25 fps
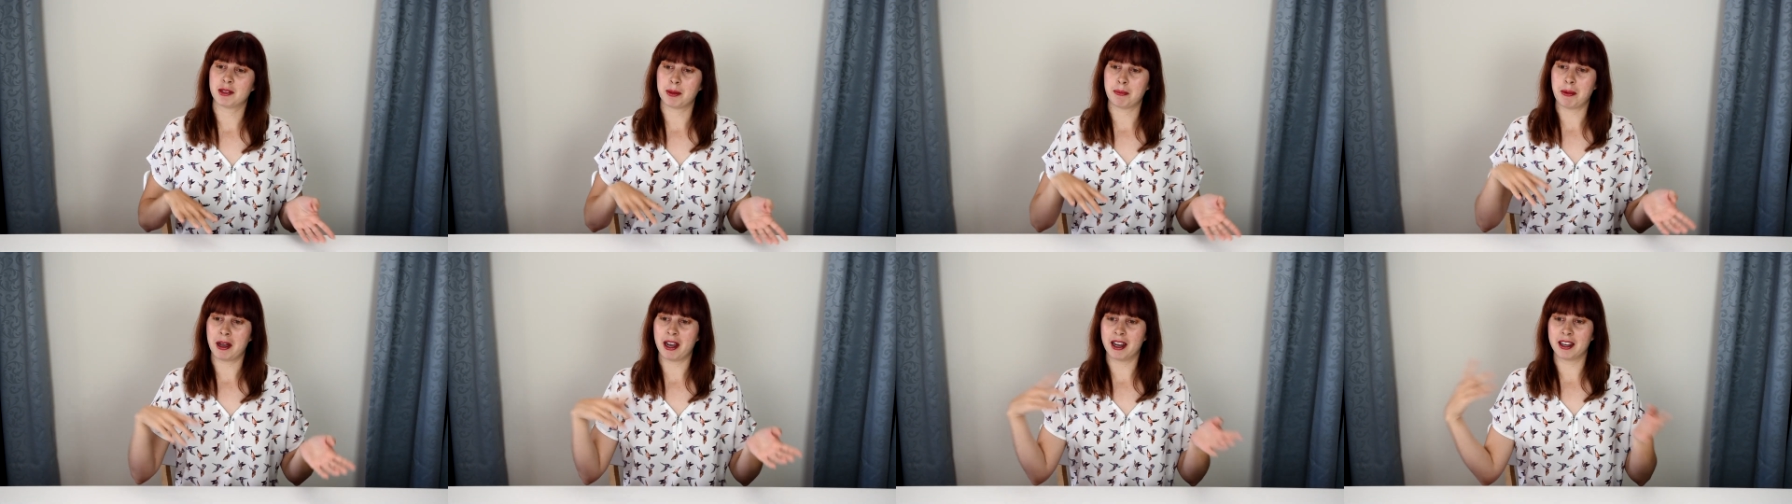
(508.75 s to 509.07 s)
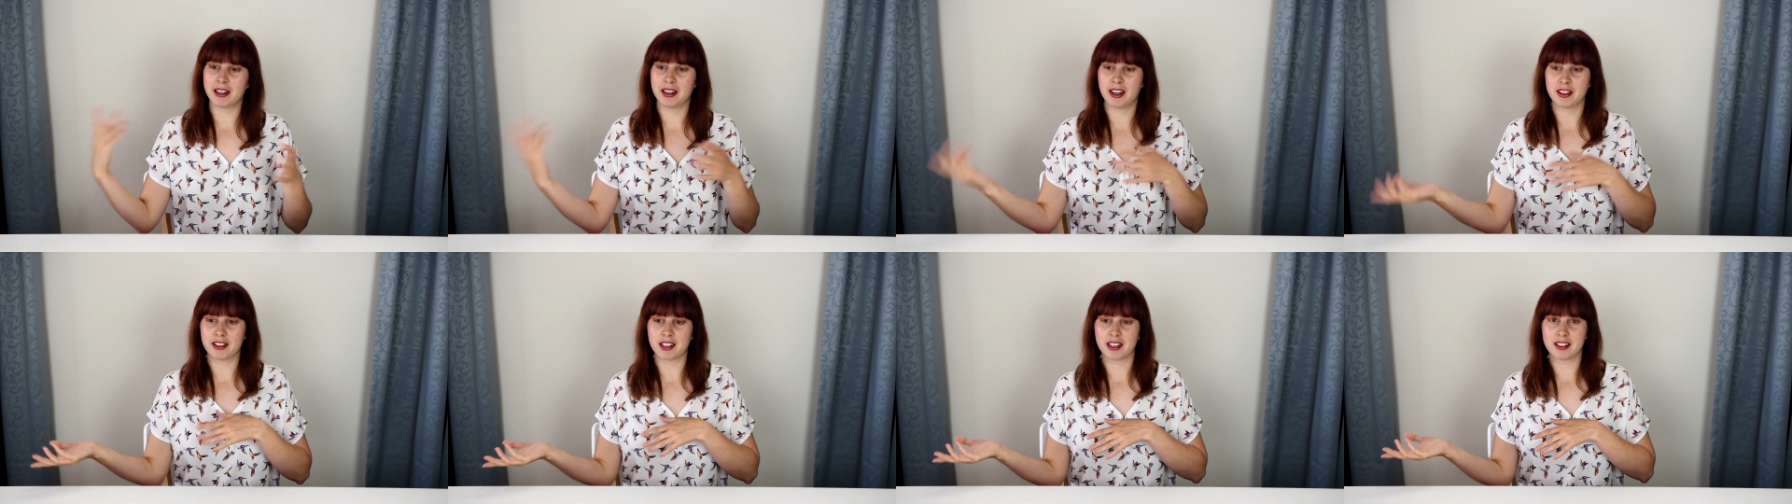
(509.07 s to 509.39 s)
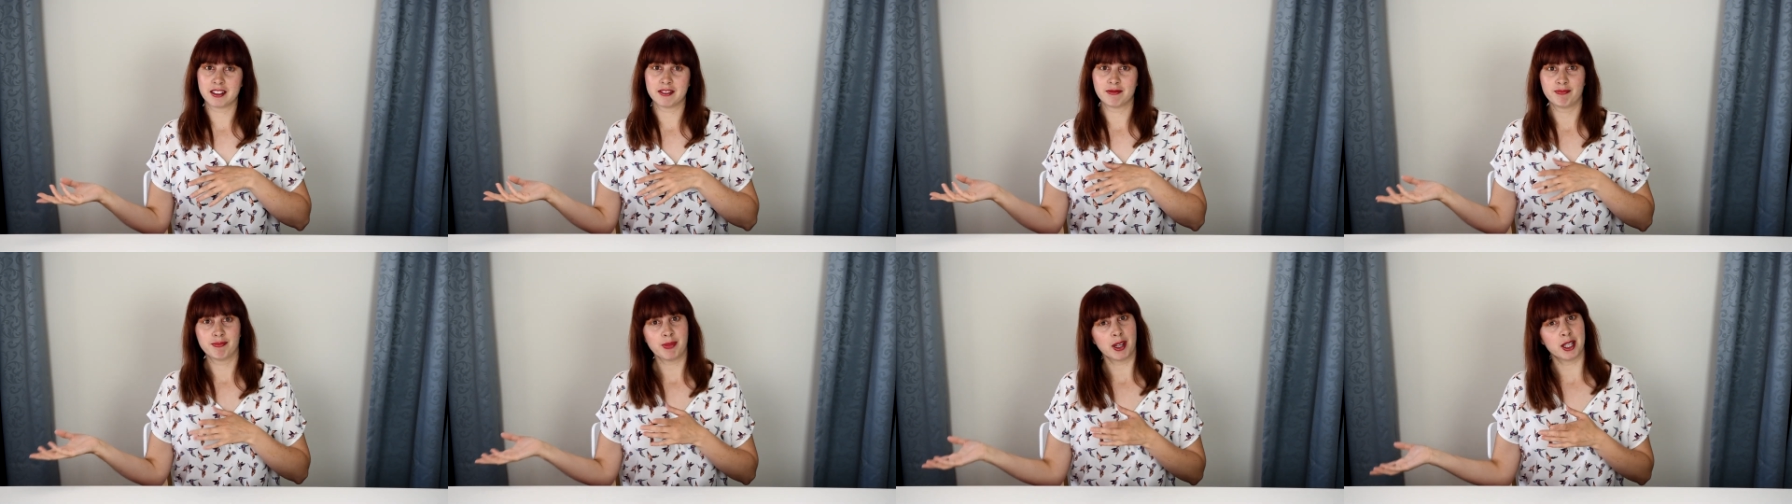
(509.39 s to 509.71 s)
to pay
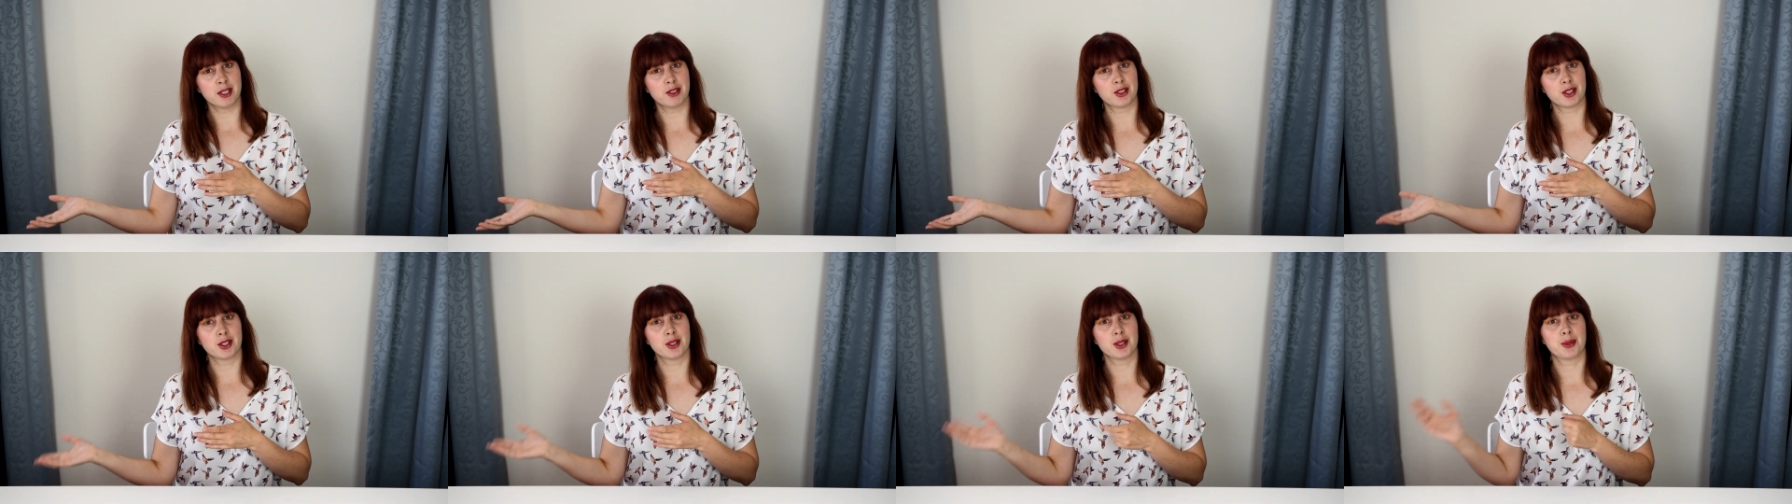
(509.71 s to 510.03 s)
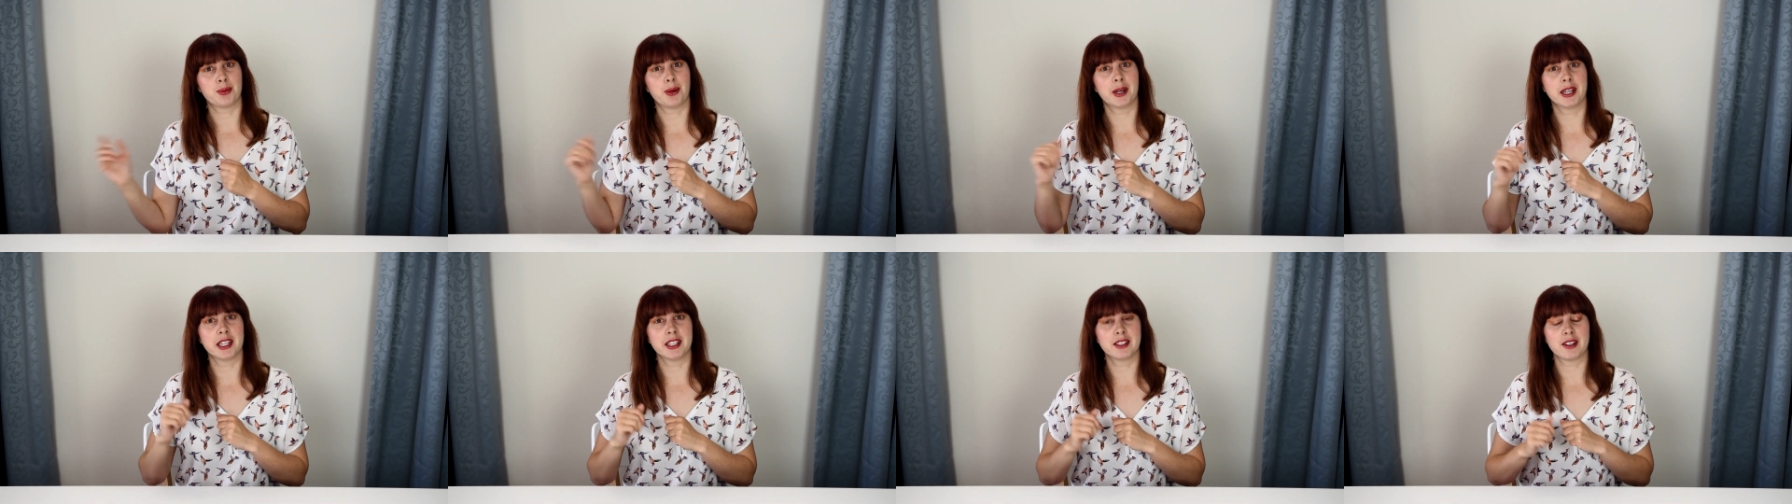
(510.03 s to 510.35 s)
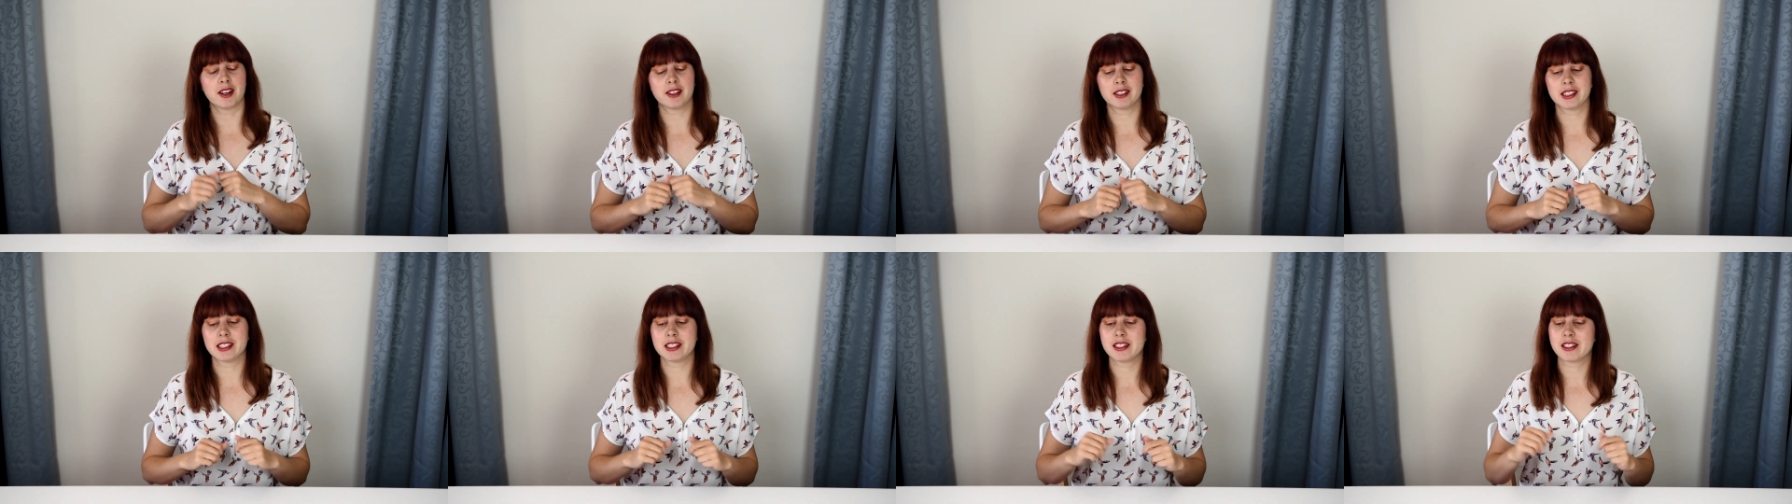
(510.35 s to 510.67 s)
another
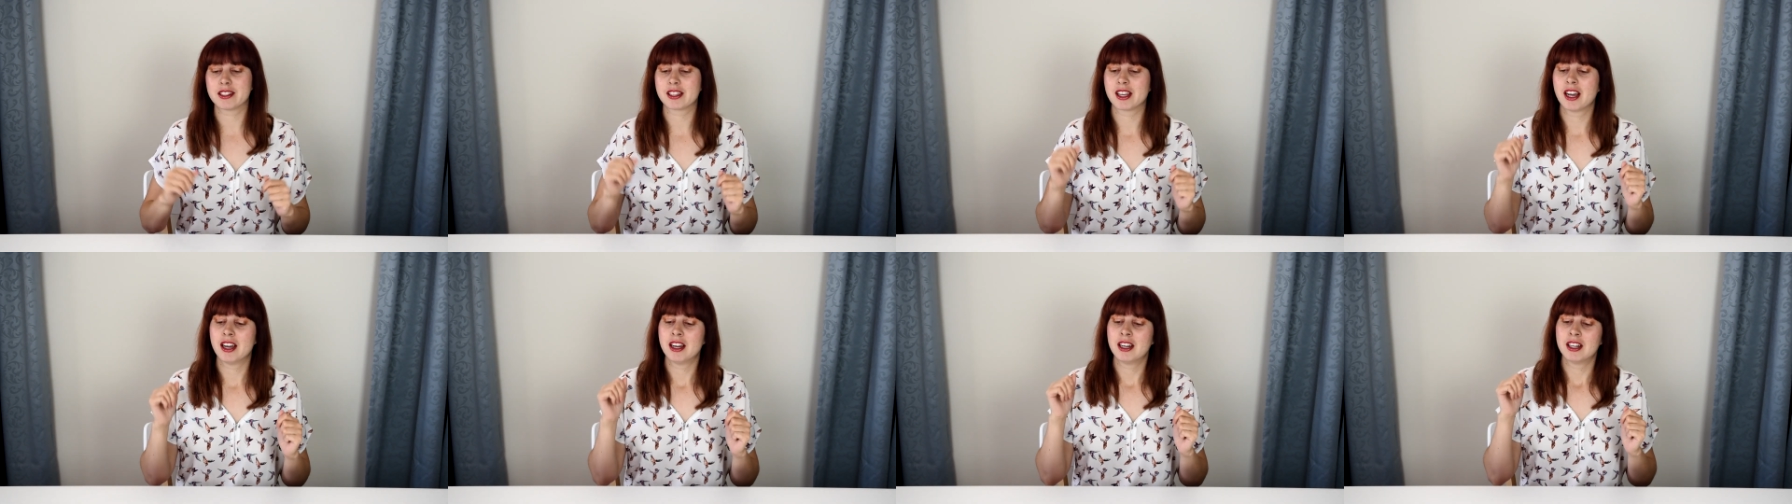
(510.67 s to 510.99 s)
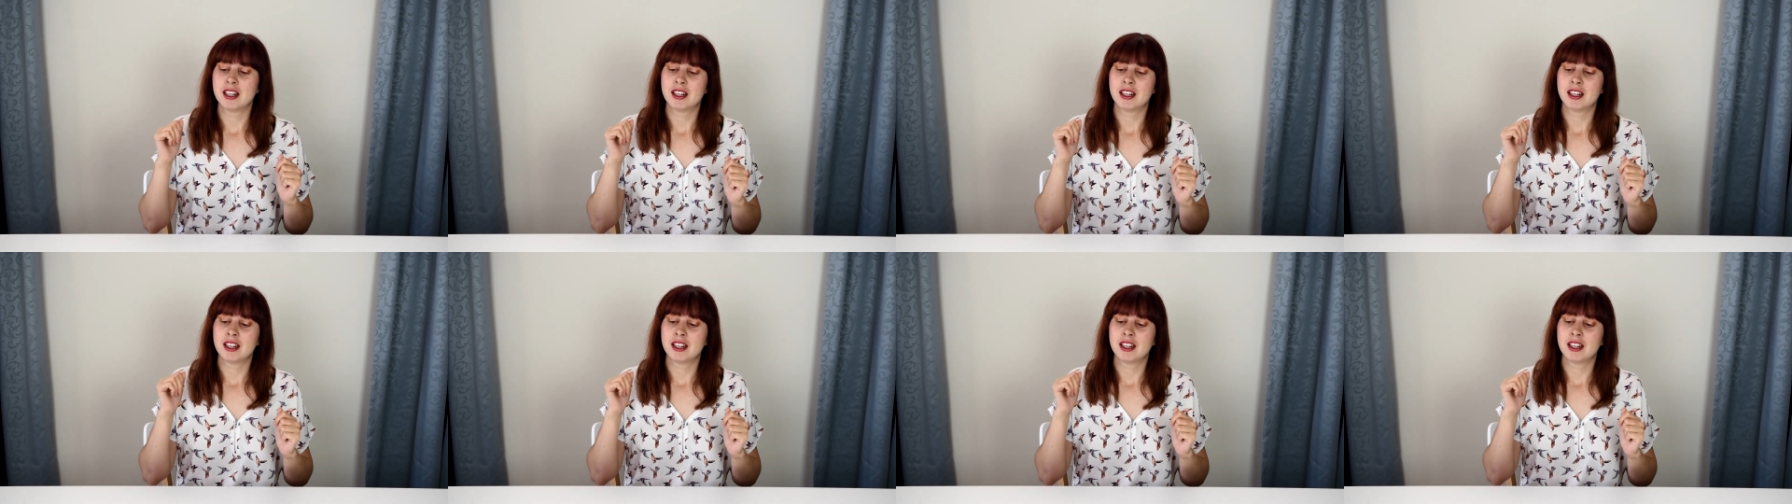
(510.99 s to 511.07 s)
$120.